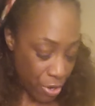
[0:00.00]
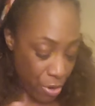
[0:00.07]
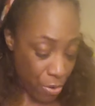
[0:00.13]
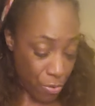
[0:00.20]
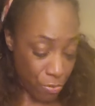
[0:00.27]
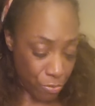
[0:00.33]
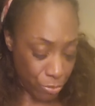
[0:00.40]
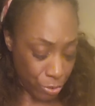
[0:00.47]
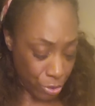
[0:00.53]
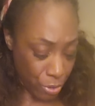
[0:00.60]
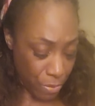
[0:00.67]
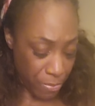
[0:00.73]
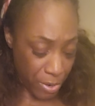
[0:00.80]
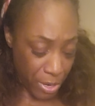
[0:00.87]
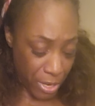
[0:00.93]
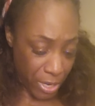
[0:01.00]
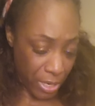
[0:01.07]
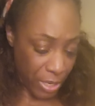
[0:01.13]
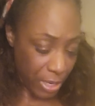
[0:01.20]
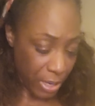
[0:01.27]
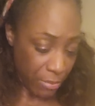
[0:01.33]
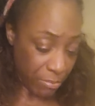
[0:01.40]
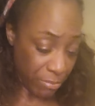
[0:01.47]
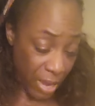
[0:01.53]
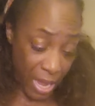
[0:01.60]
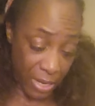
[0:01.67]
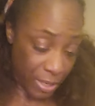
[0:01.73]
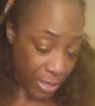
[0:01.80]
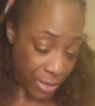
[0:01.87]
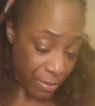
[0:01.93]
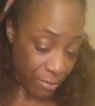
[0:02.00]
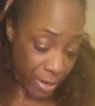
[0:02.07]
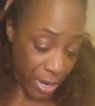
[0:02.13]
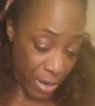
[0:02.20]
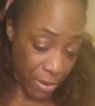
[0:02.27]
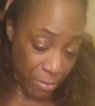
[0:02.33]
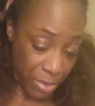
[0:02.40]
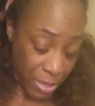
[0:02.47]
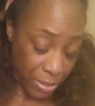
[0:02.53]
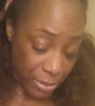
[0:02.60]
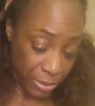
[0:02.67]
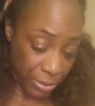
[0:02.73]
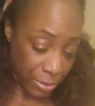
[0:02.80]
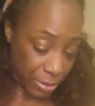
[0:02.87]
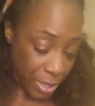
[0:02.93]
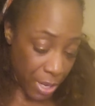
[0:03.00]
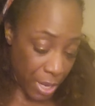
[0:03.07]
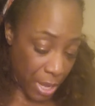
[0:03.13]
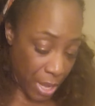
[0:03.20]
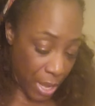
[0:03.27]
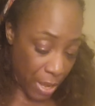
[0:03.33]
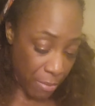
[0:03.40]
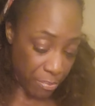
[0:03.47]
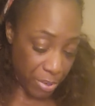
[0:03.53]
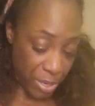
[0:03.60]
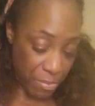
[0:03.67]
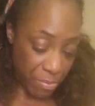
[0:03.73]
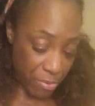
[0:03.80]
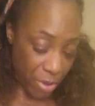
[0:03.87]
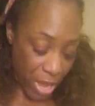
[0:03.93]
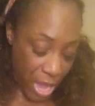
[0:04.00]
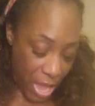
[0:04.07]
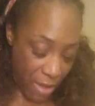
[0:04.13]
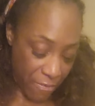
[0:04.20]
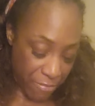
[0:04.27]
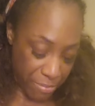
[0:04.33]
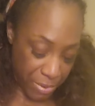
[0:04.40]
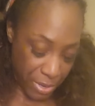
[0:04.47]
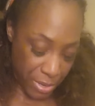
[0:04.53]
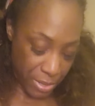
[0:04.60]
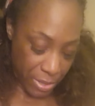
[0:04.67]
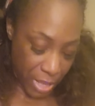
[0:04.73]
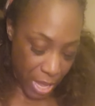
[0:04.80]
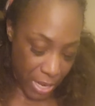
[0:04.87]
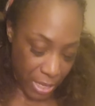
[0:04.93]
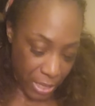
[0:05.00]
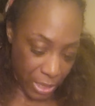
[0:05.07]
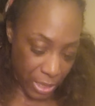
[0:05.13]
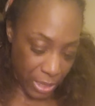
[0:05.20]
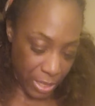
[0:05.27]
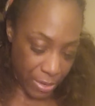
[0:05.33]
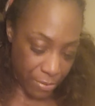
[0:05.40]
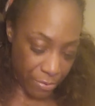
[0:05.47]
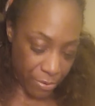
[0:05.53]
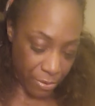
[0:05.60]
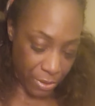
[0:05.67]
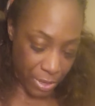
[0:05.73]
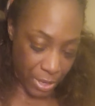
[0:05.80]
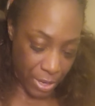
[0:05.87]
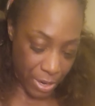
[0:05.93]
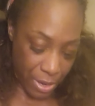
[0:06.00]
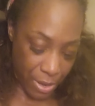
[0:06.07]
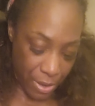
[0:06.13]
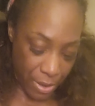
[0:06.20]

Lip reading: goals, your money, and minding your damn business. And people have been like literally